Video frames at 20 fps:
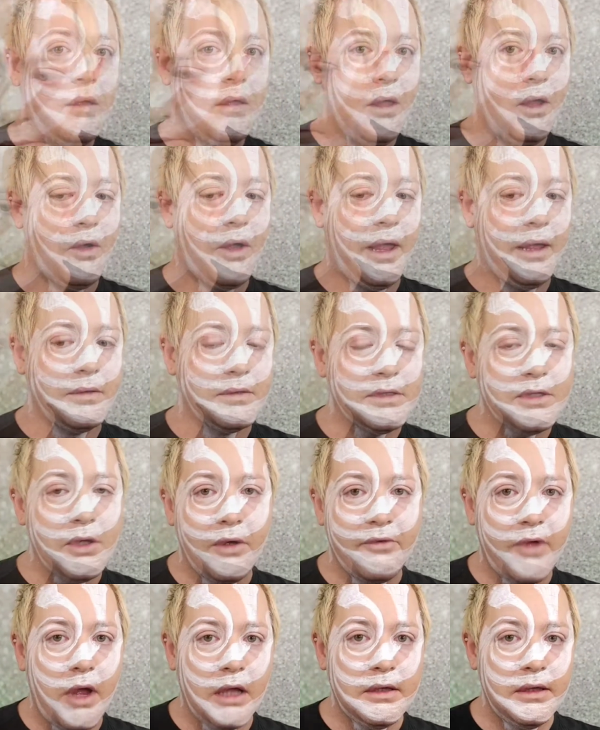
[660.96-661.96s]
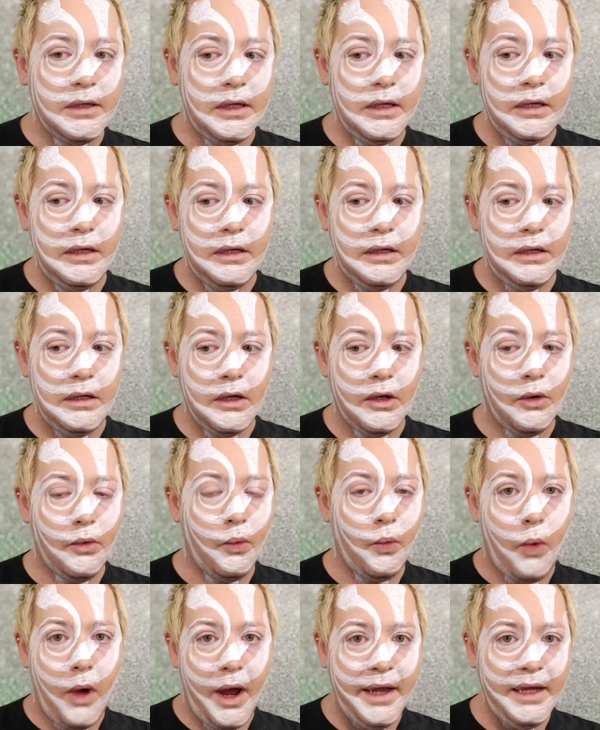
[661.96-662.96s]
Okay, so I've got the
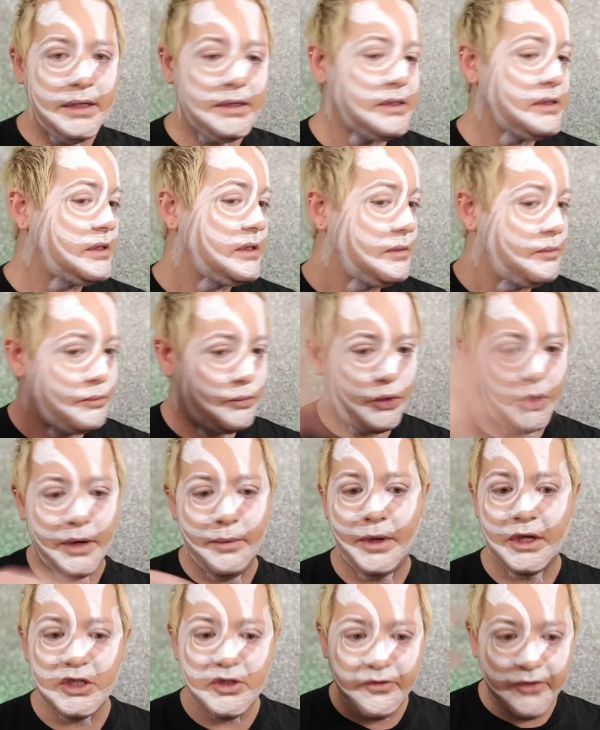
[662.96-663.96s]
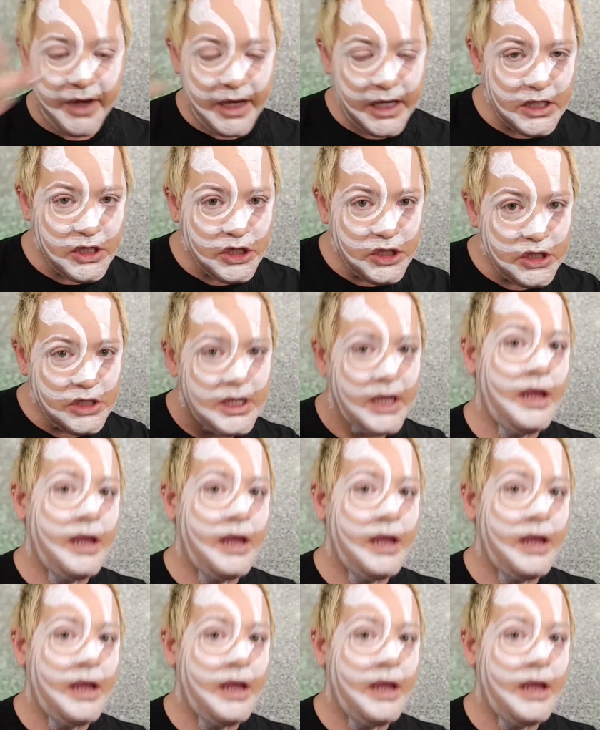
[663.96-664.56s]
white pretty much finished.